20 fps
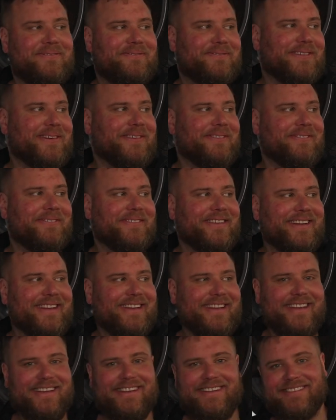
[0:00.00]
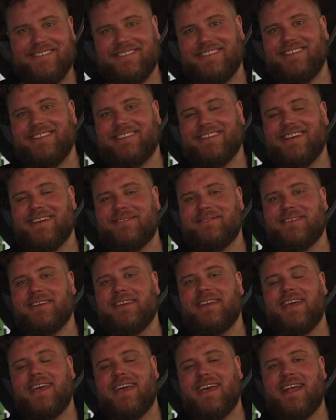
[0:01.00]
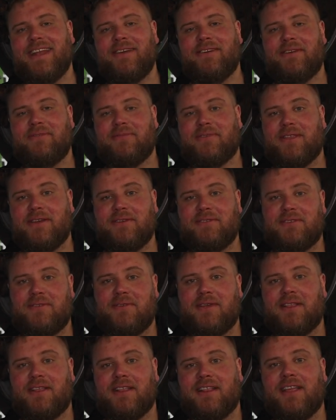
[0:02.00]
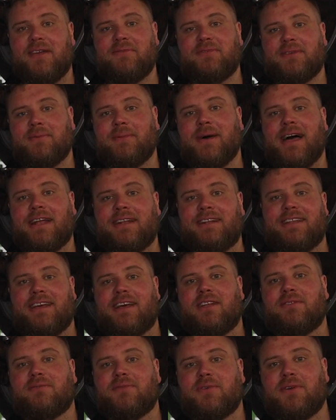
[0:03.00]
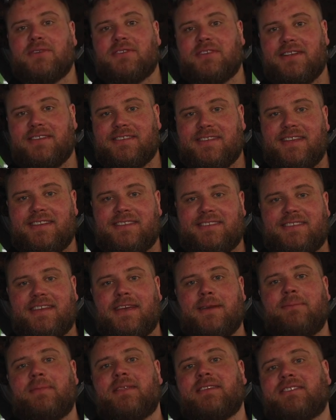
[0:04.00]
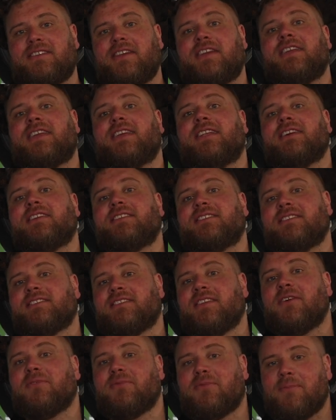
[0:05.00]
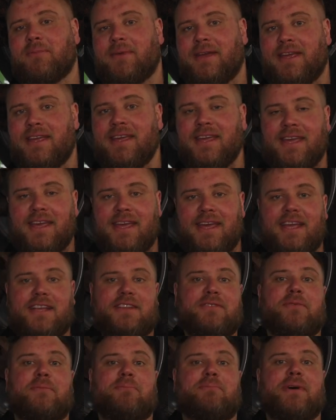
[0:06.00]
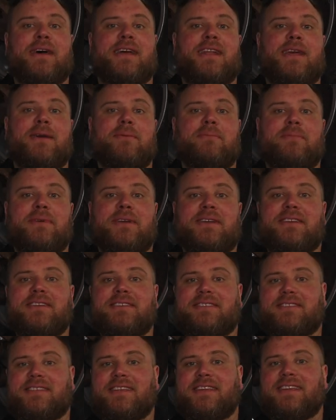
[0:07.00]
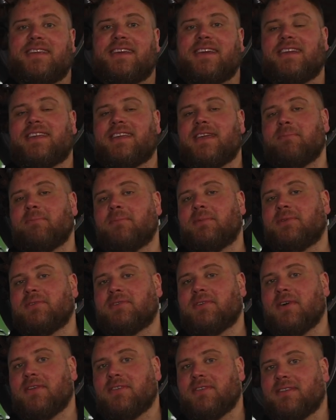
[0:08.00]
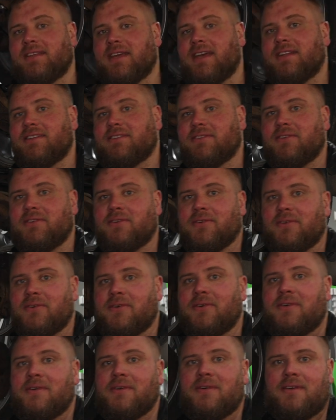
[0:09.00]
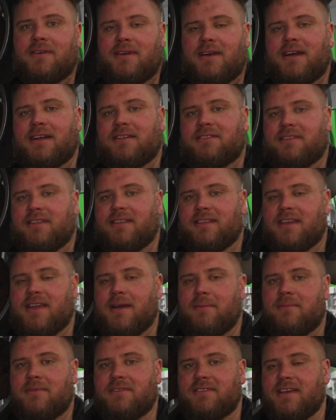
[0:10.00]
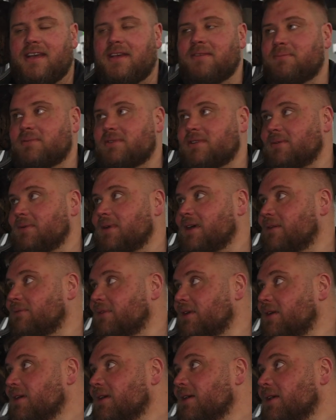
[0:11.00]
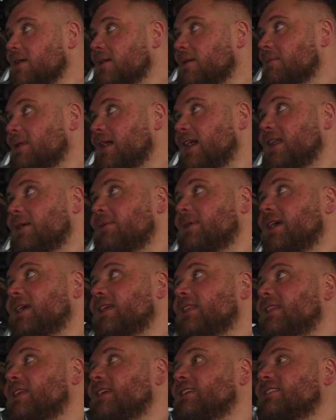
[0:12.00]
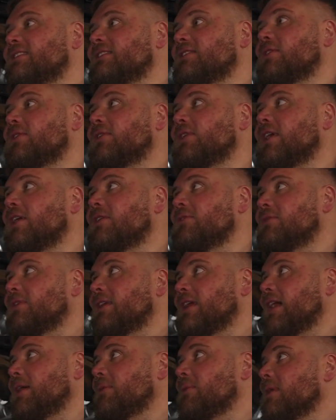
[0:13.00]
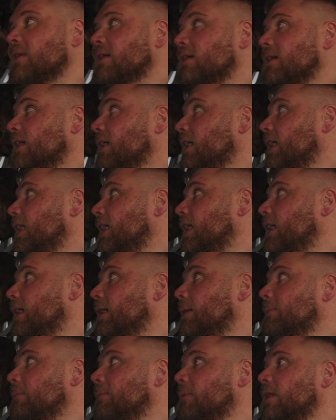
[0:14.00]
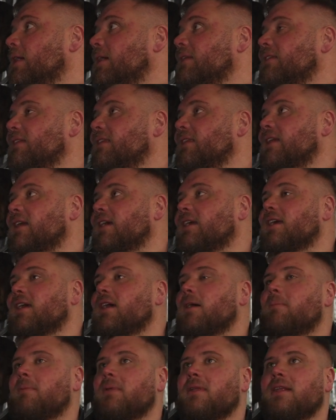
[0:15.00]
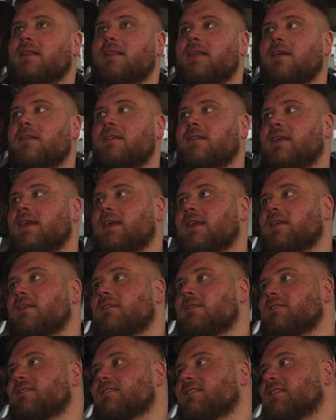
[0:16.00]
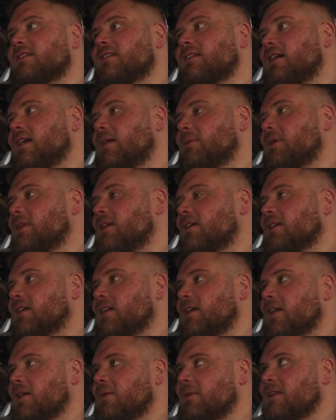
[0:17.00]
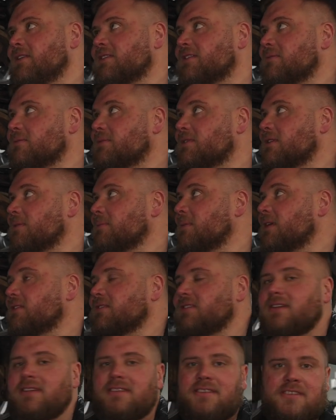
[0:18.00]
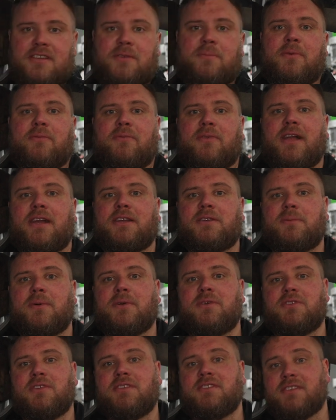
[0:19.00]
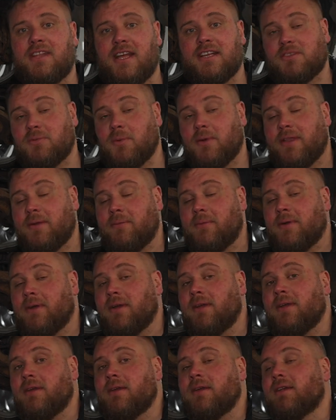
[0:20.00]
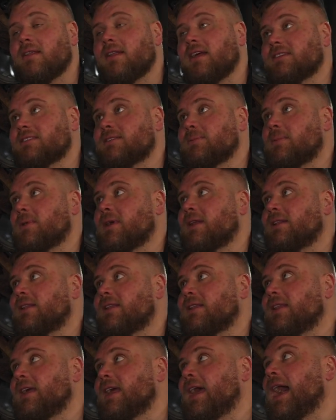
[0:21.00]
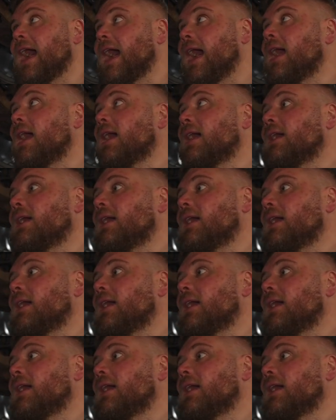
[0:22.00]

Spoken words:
Probably 3 times. Anyway, for those of you that love some handheld footage, this time the shakiness is not from me, it's from Bennett, because the gimbal's gone dead, or actually the camera setup's too heavy. But anyway, this is all over now. Other than a couple of little niggles, and we're not going to go into them too much, these Superflex bushes, that's what they were, that's the brand that they are,